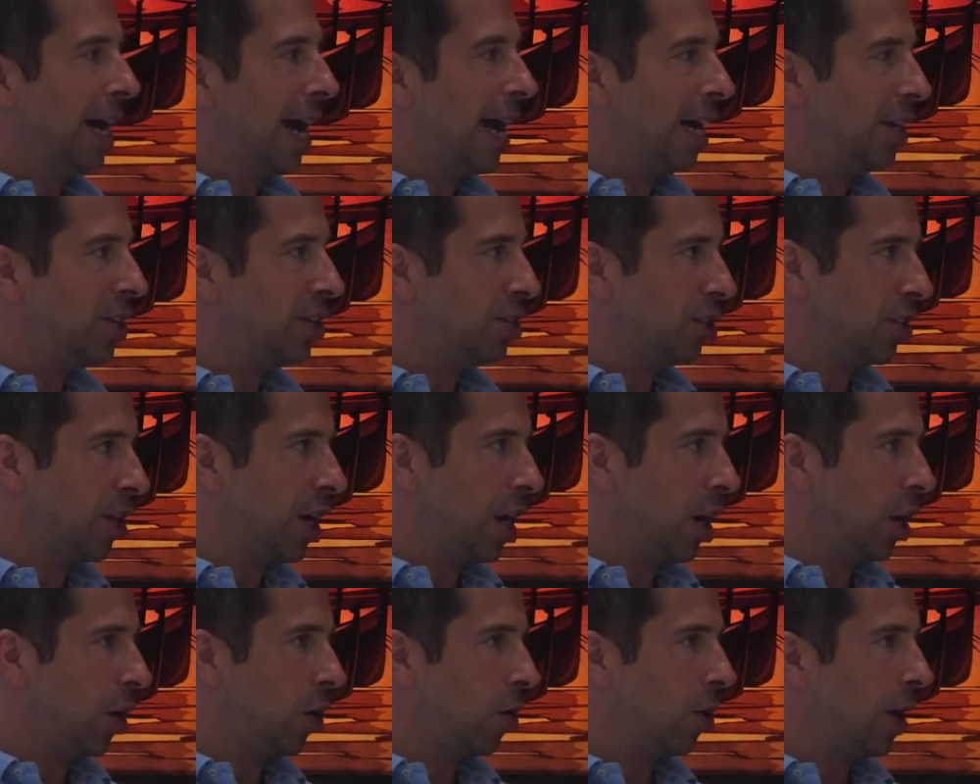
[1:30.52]
And
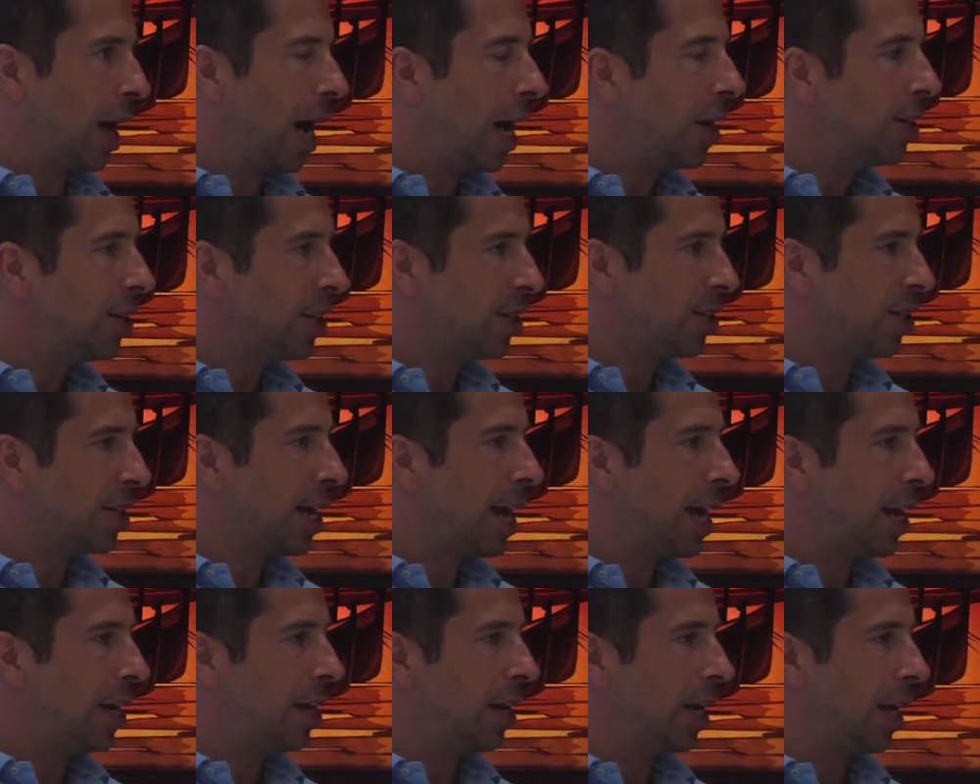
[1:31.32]
so
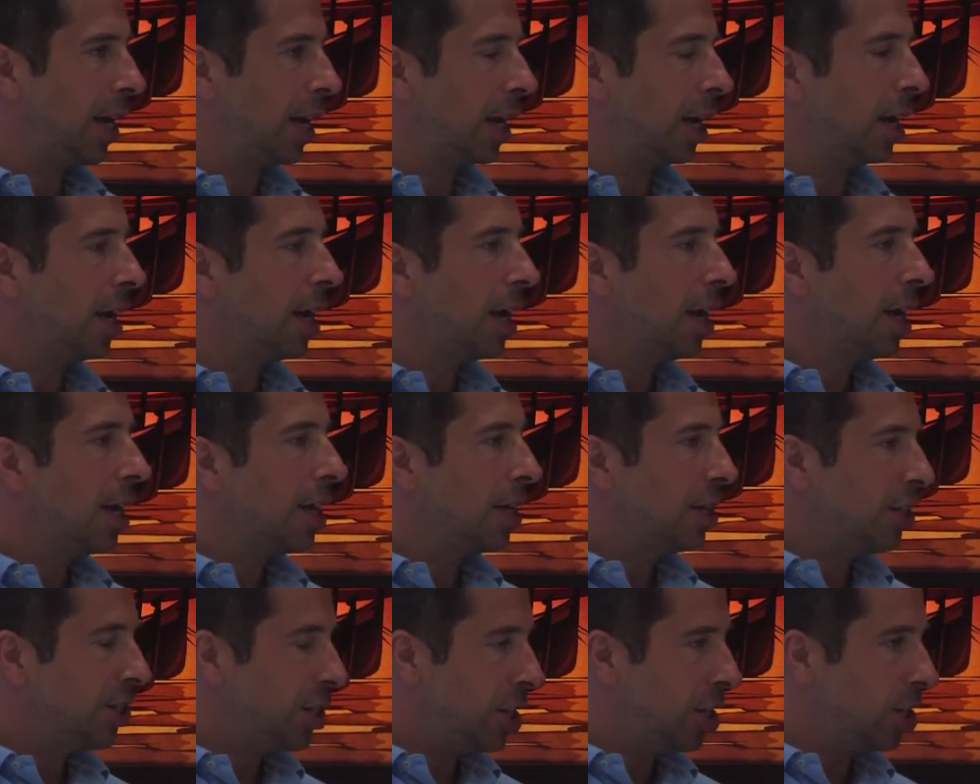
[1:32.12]
understanding
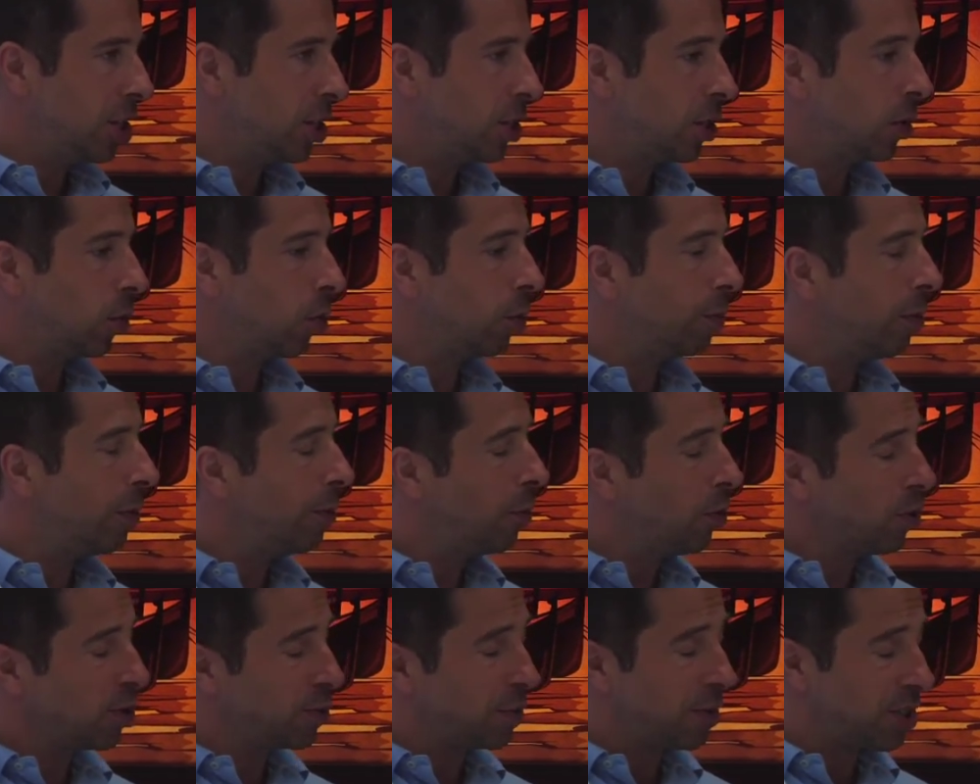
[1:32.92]
digital, but
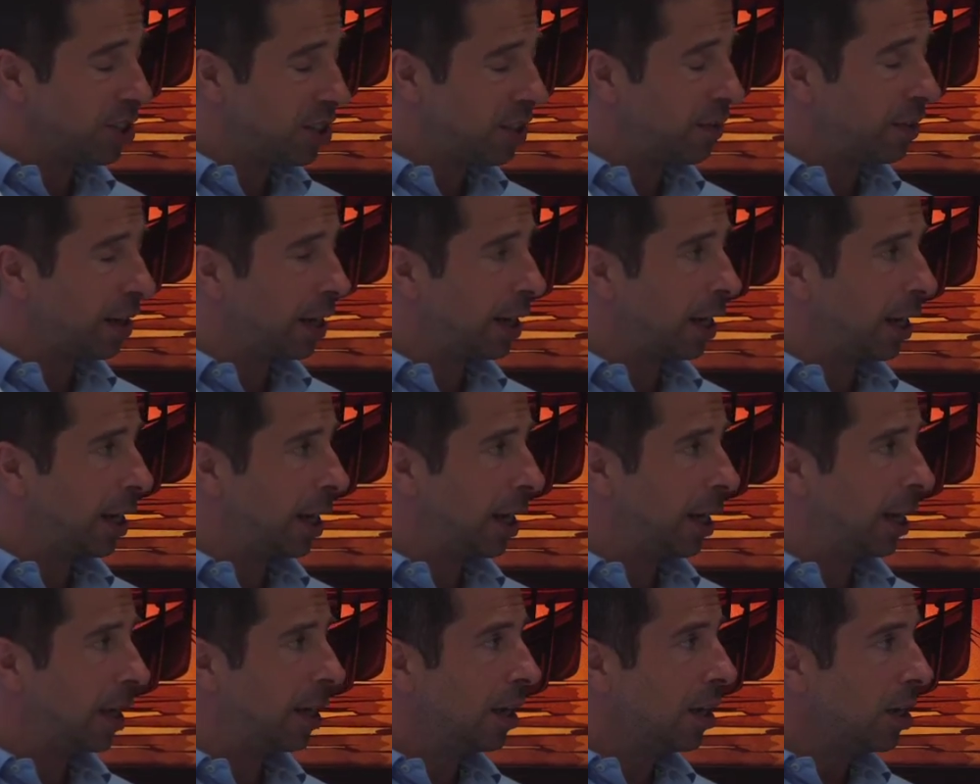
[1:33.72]
more
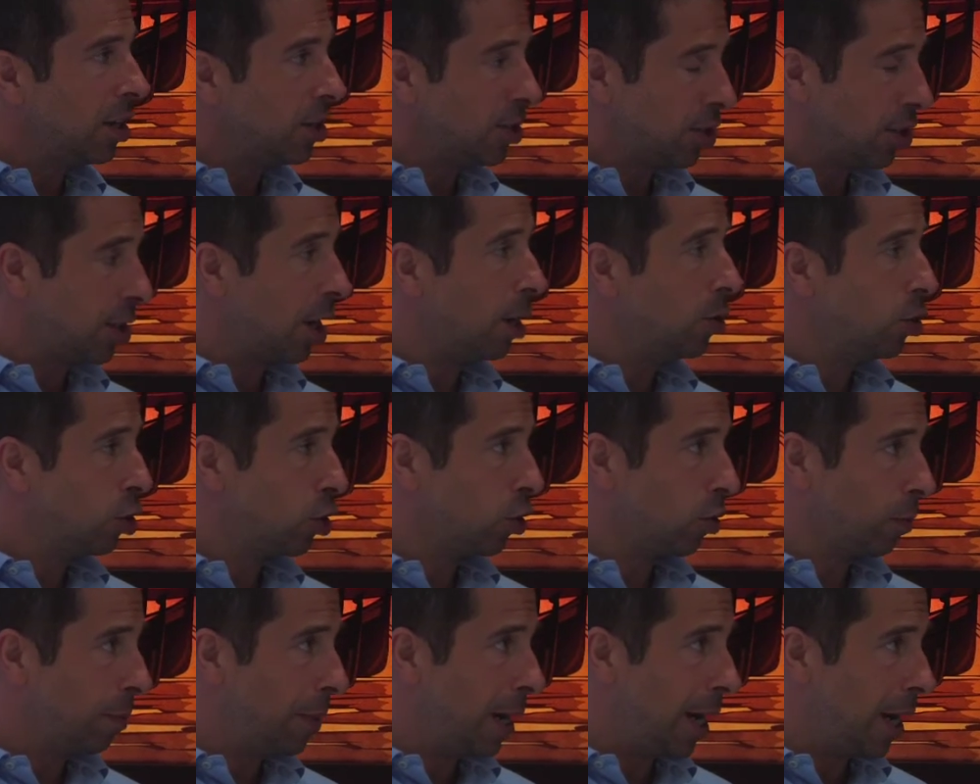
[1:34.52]
specifically
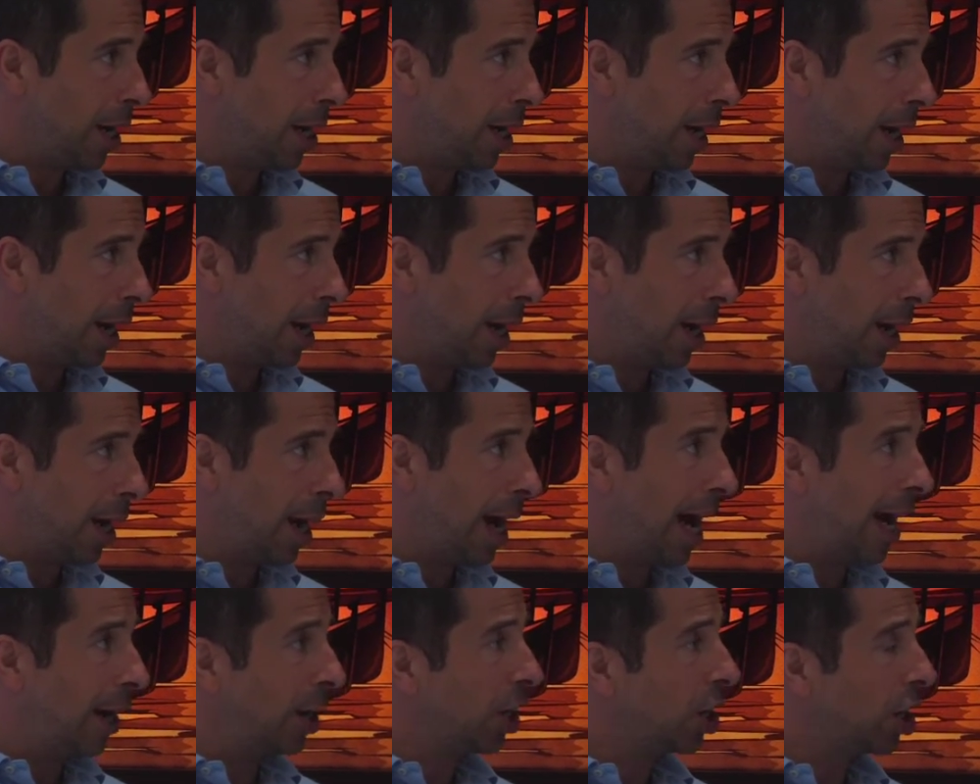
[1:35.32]
social
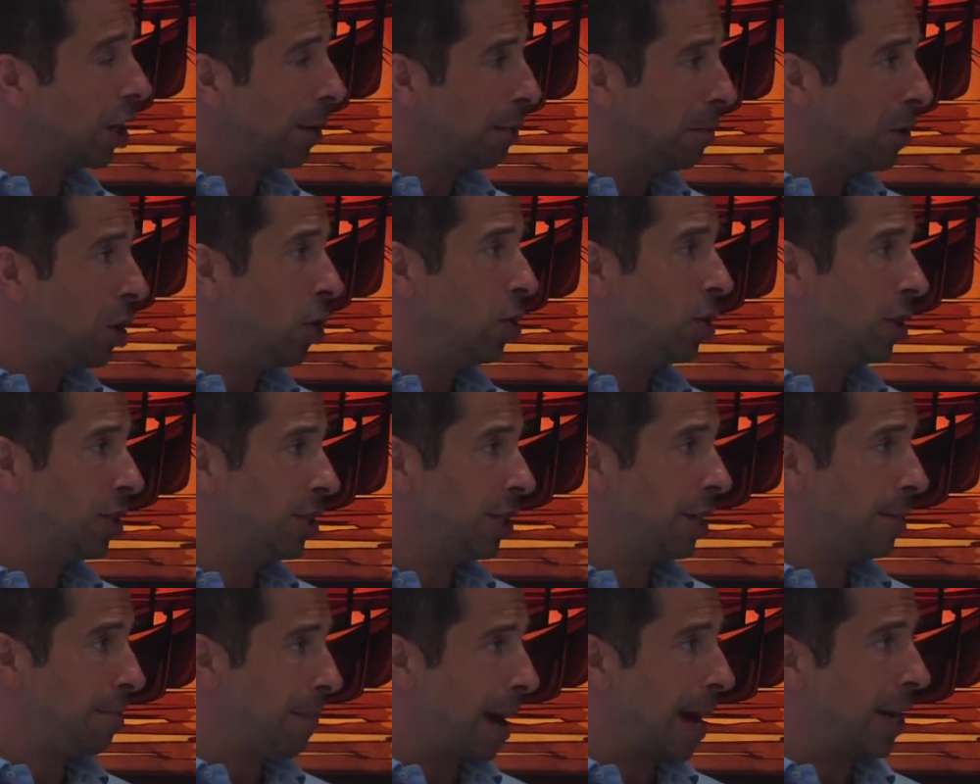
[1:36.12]
media and
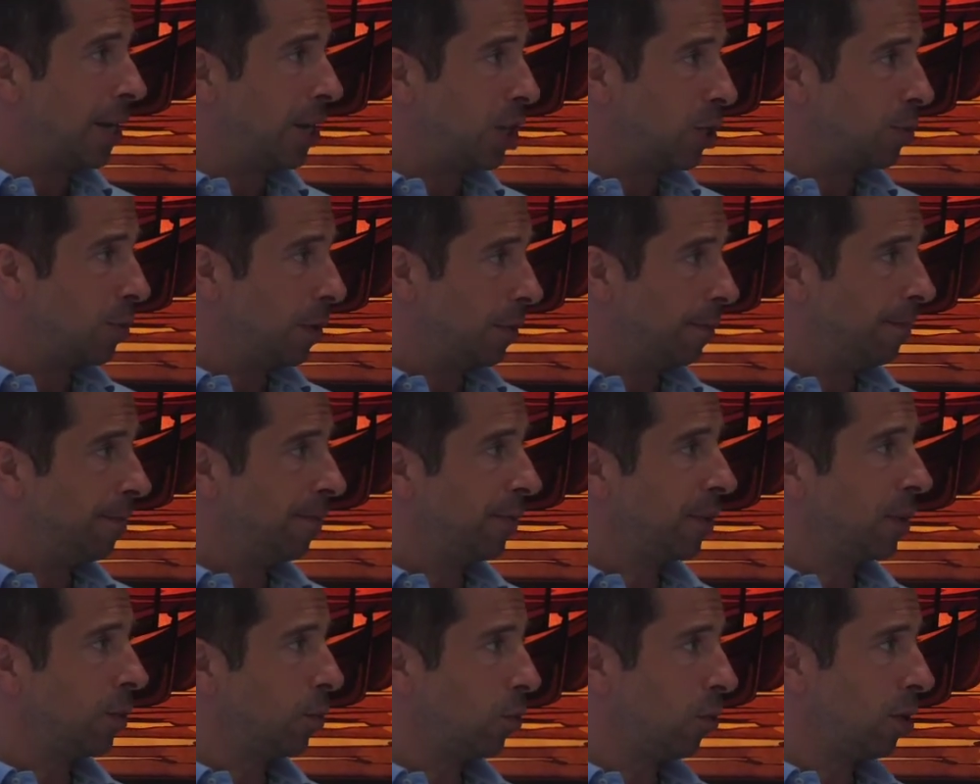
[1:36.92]
community management
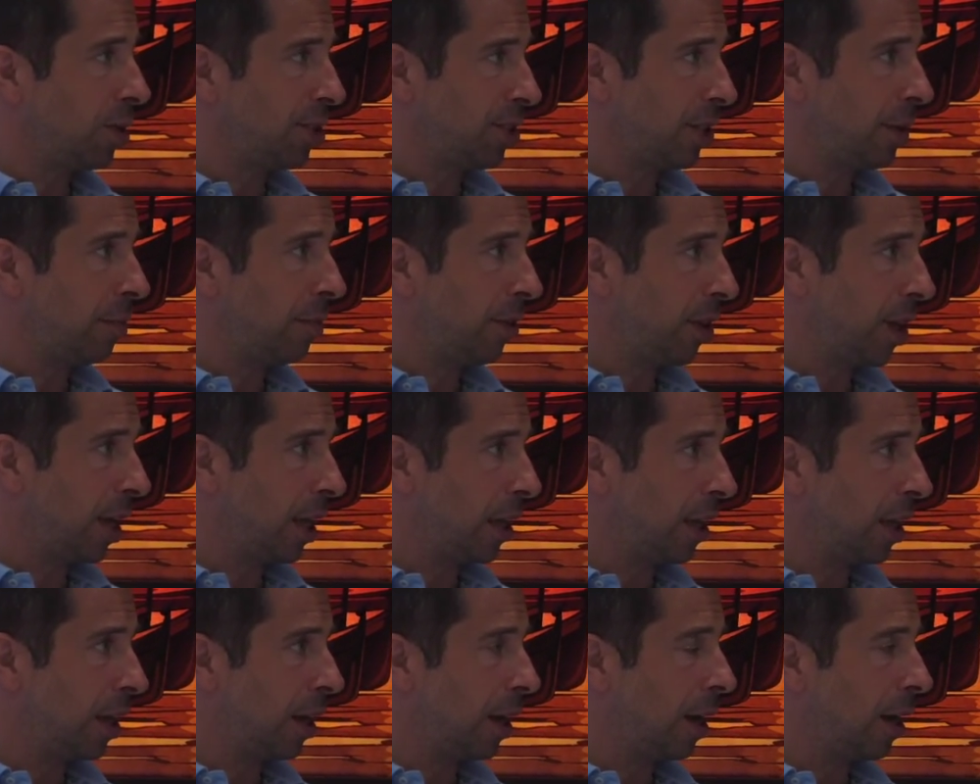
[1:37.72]
was
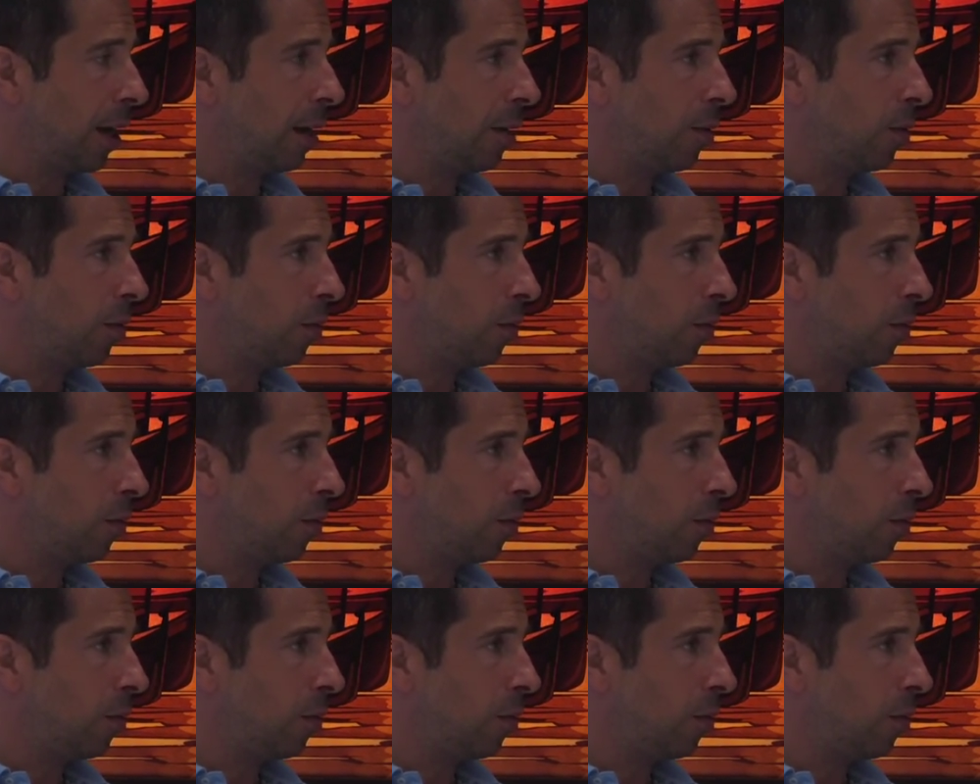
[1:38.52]
something that